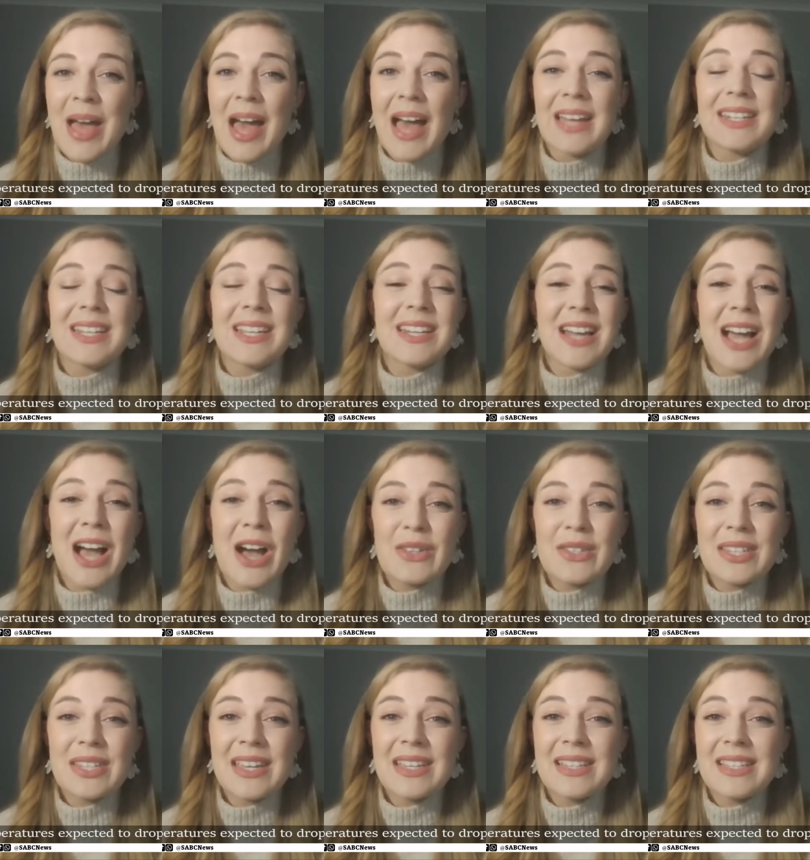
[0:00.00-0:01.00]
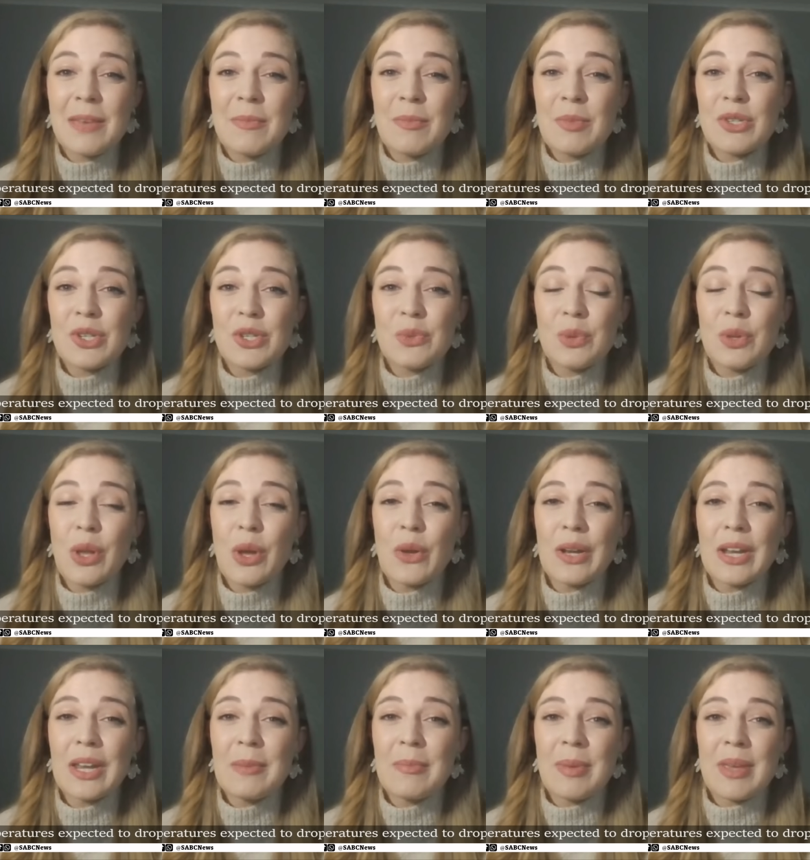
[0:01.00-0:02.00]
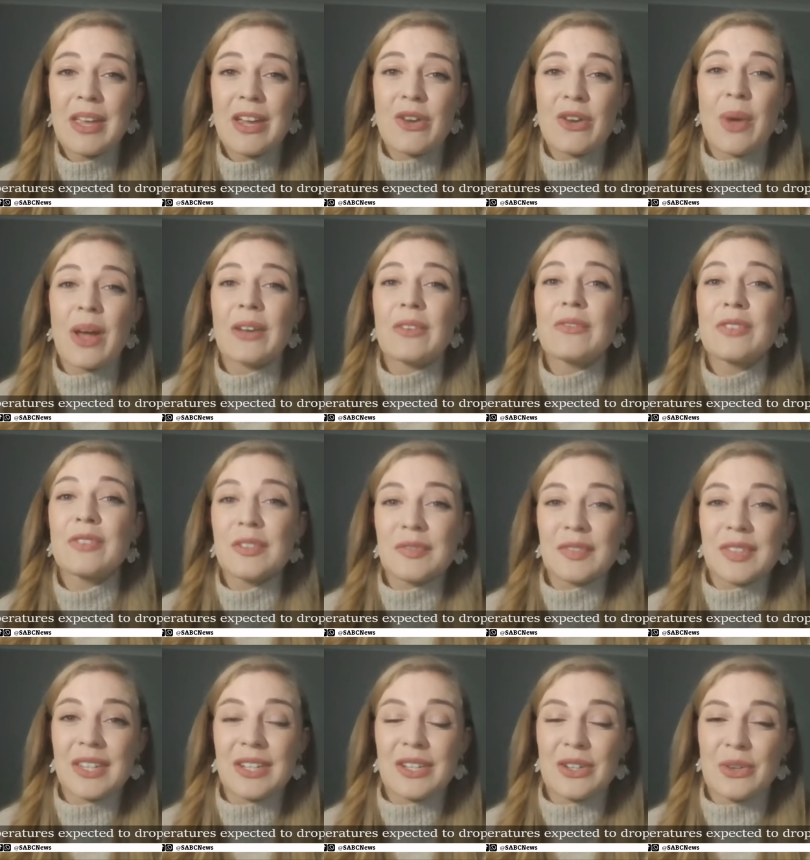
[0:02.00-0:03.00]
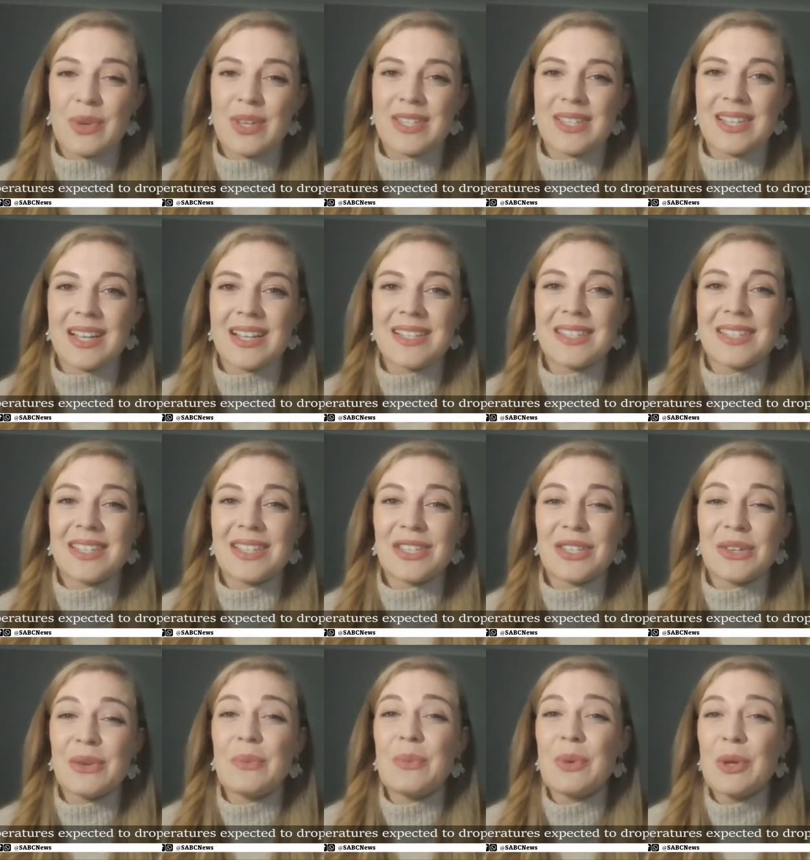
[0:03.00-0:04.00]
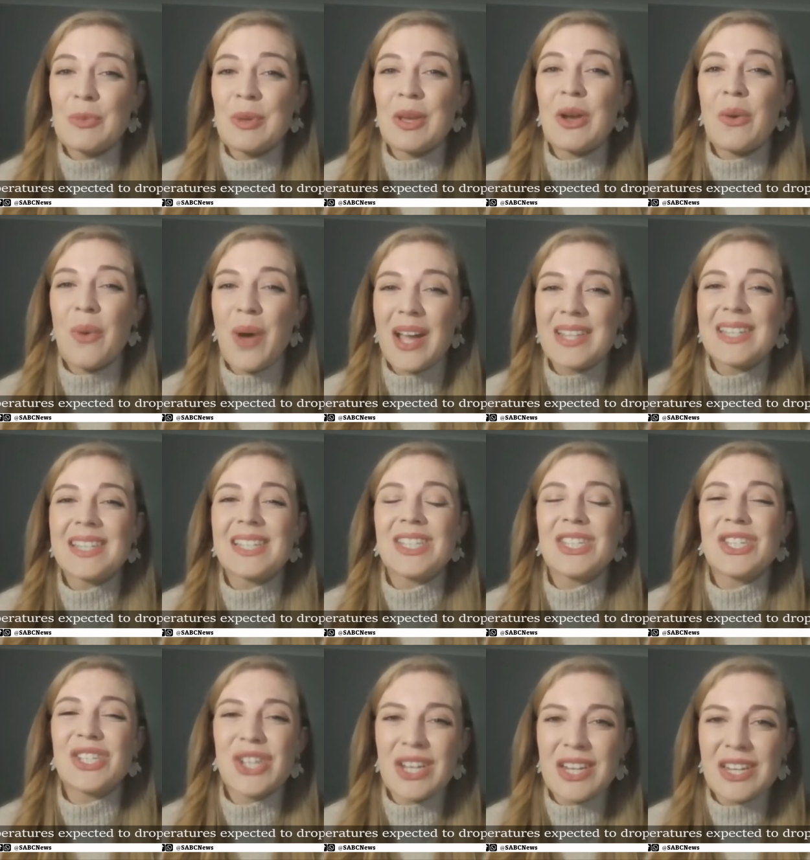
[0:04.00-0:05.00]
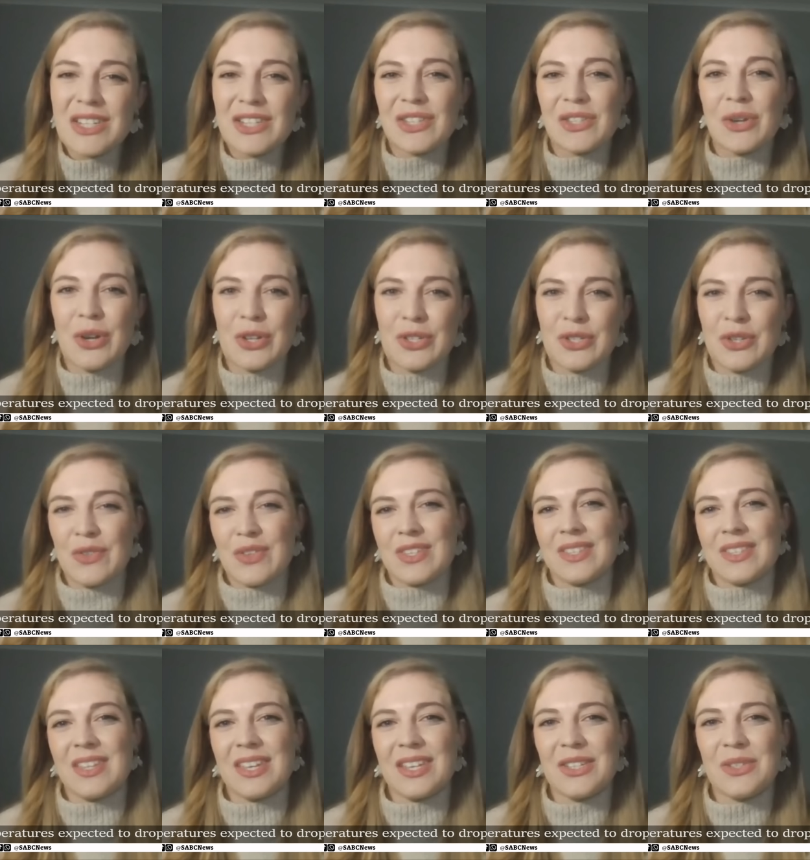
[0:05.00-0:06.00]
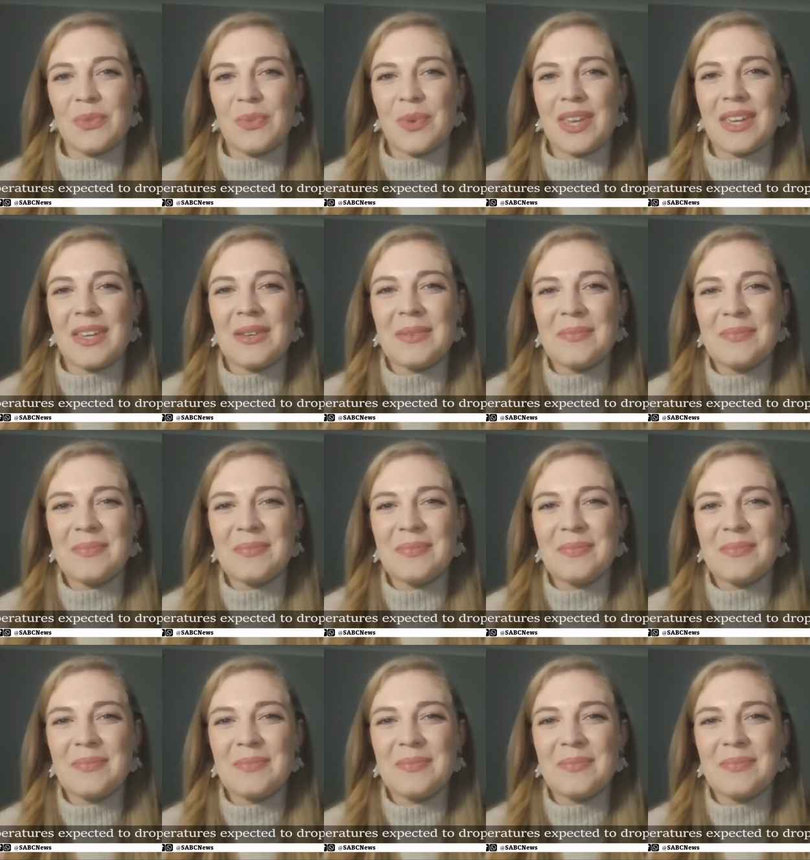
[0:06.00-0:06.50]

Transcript: And in Gauteng, temperatures will only be around fifteen degrees Celsius. So it will be quite a chilly start to this next week.